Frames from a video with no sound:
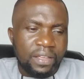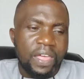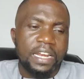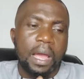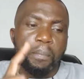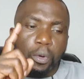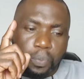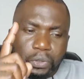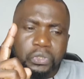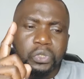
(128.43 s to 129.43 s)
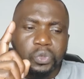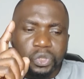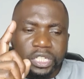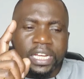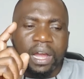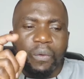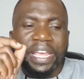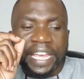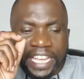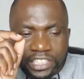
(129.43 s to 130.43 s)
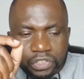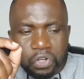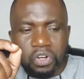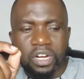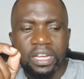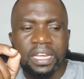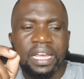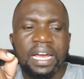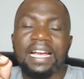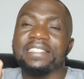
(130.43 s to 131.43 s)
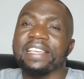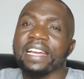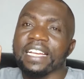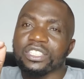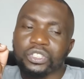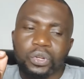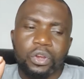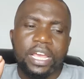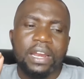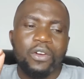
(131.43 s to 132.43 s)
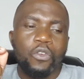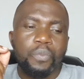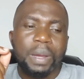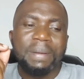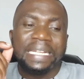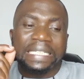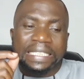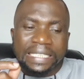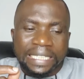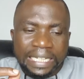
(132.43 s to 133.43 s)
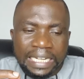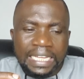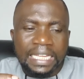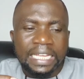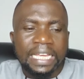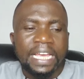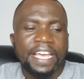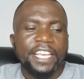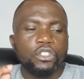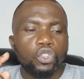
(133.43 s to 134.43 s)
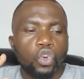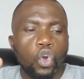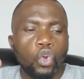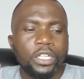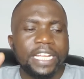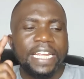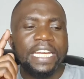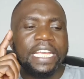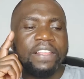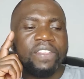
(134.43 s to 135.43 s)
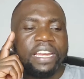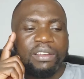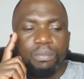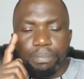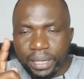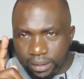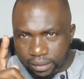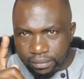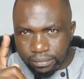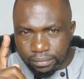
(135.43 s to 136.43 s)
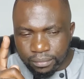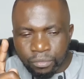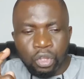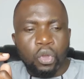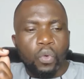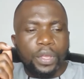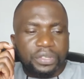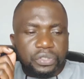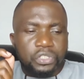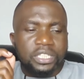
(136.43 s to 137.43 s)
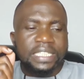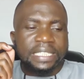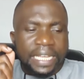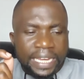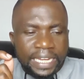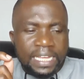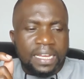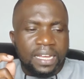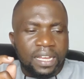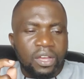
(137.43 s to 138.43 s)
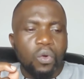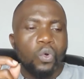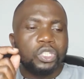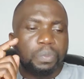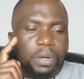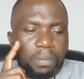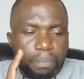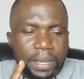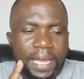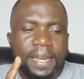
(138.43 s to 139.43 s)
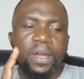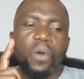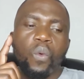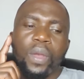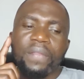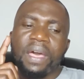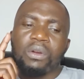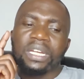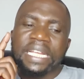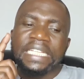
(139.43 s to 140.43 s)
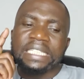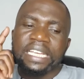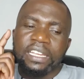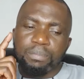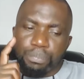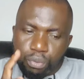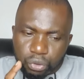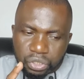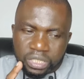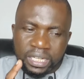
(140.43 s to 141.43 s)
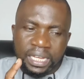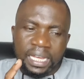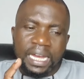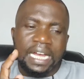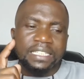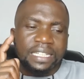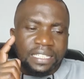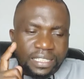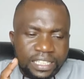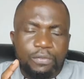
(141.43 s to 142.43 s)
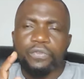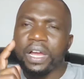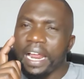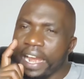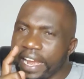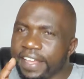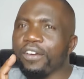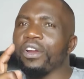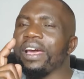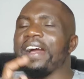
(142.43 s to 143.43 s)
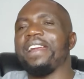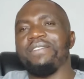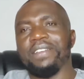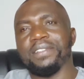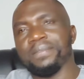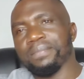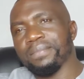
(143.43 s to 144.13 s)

that a proposal to take away his role as the custodian of public seal is contained in the new bill, with sources said was prepared without his input as the chief legal advisor.